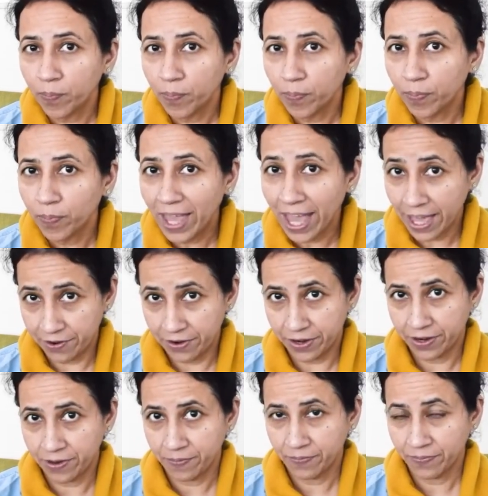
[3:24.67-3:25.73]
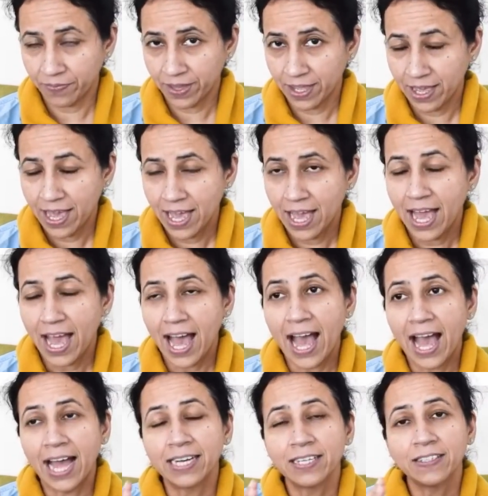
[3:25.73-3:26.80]
error.
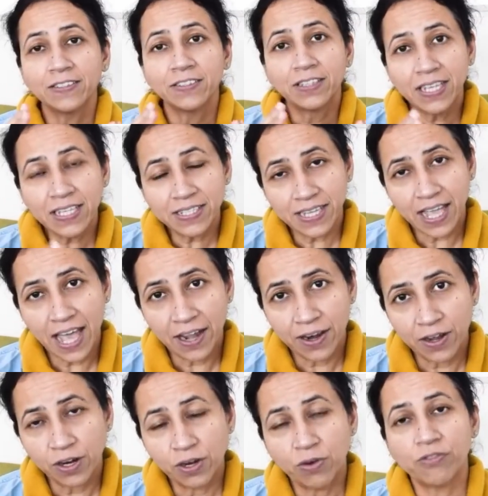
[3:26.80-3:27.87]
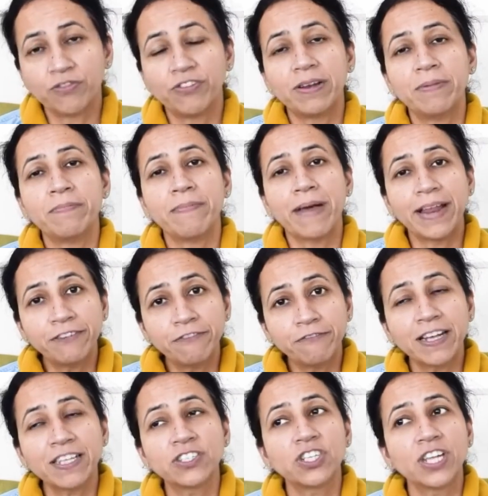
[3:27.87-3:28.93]
And this error will
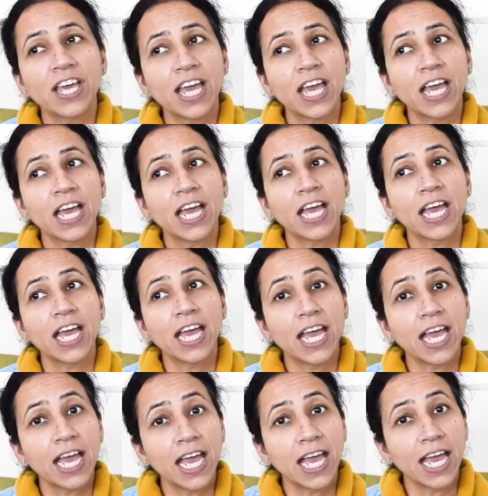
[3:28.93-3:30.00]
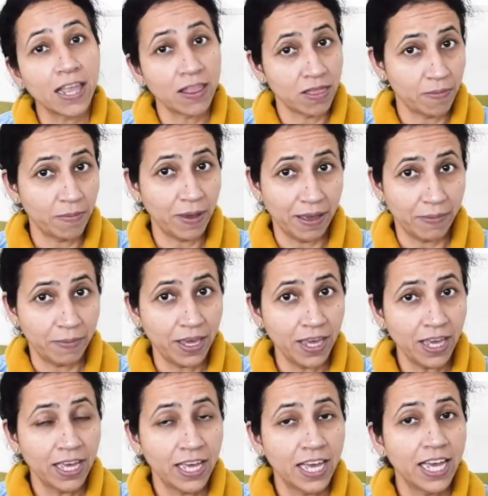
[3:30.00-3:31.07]
manifest in the baby
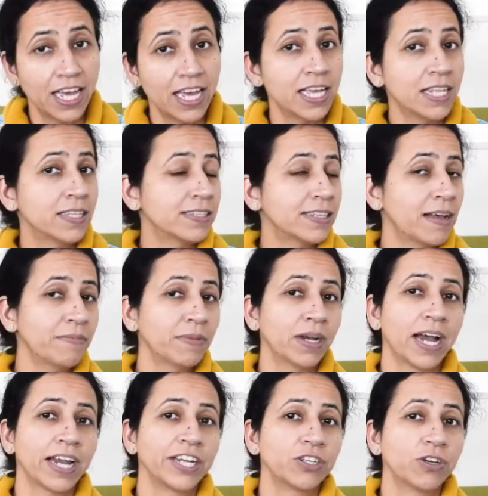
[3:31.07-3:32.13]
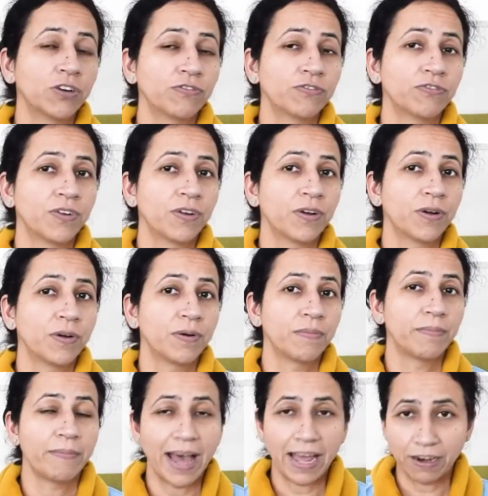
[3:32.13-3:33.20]
in some kind of
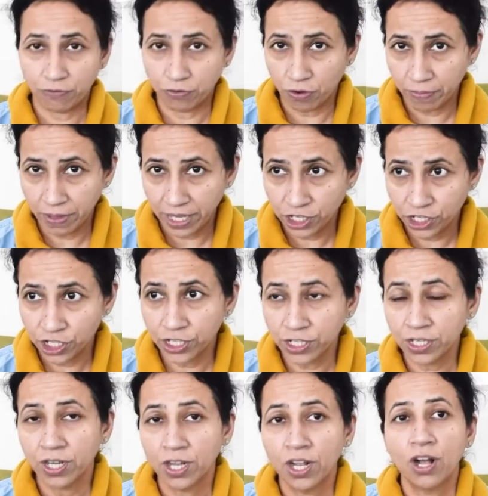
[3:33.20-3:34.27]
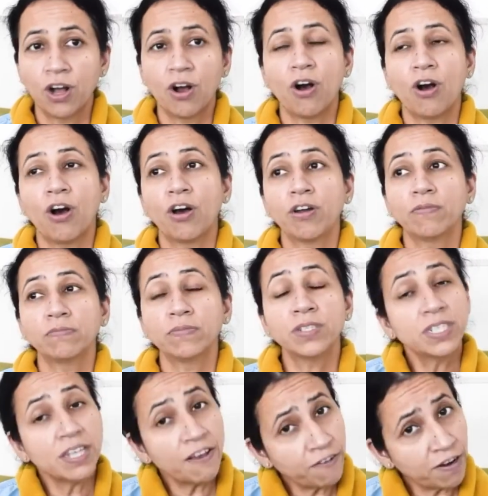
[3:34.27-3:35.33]
malformation or
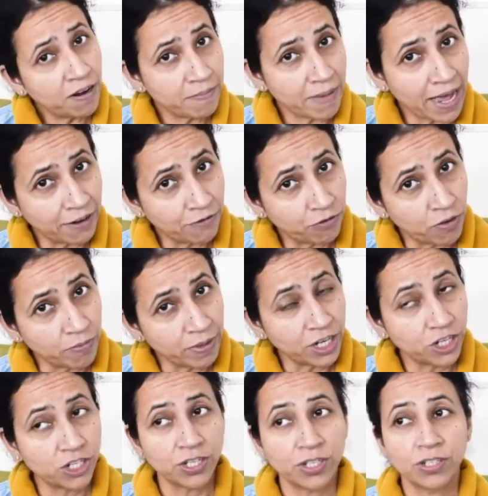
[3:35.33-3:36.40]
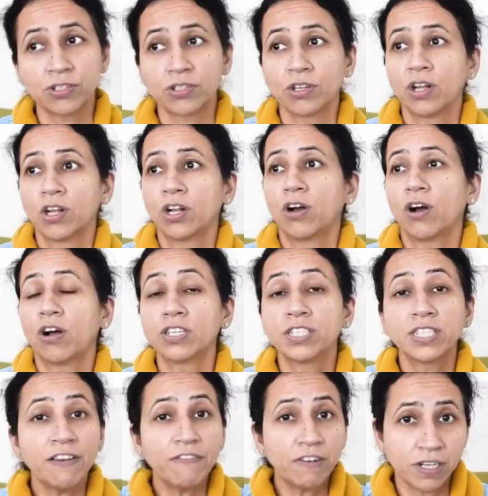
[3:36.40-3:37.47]
several malformations or
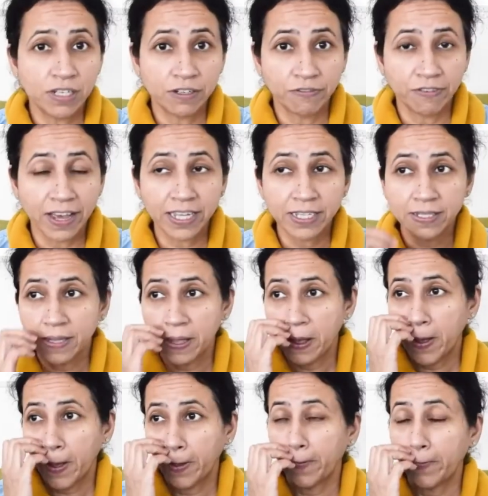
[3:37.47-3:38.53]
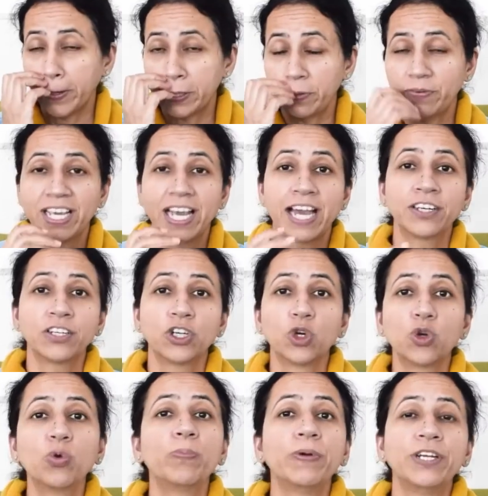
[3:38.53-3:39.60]
several defects, which we can
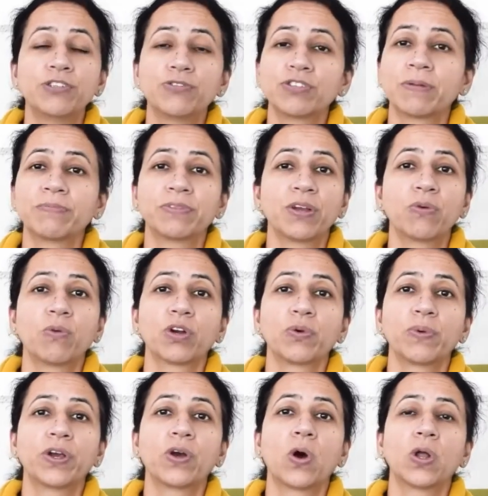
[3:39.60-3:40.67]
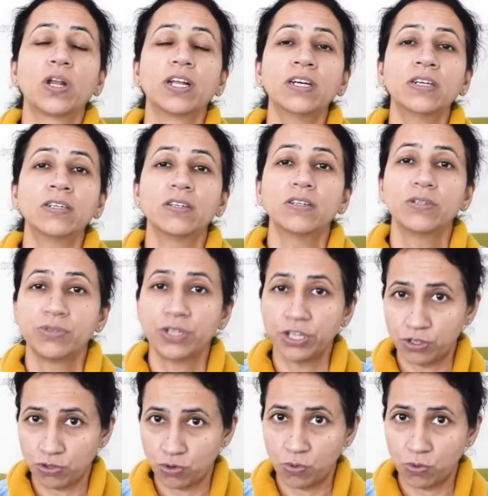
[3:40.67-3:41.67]
group into something what we call a syndrome.